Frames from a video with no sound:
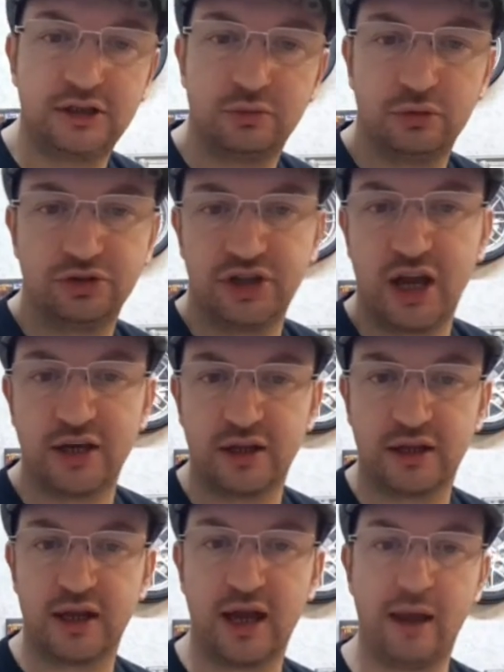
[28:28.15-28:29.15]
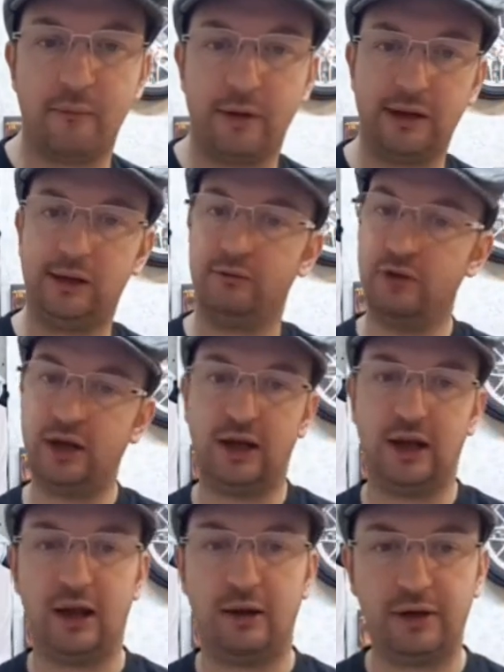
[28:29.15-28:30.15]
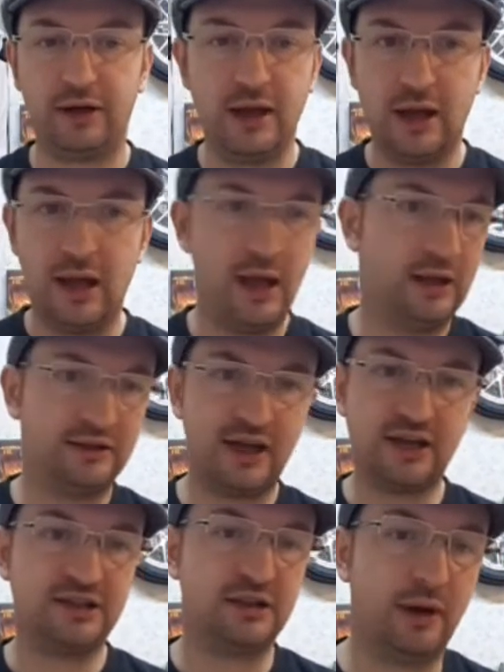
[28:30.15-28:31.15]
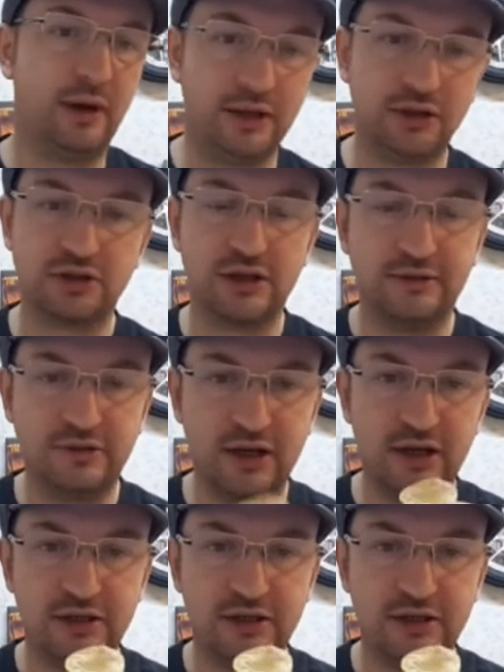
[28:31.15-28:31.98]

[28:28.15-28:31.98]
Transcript: towards the end of the game, when you're really loaded, takes it away and just leaves you lead.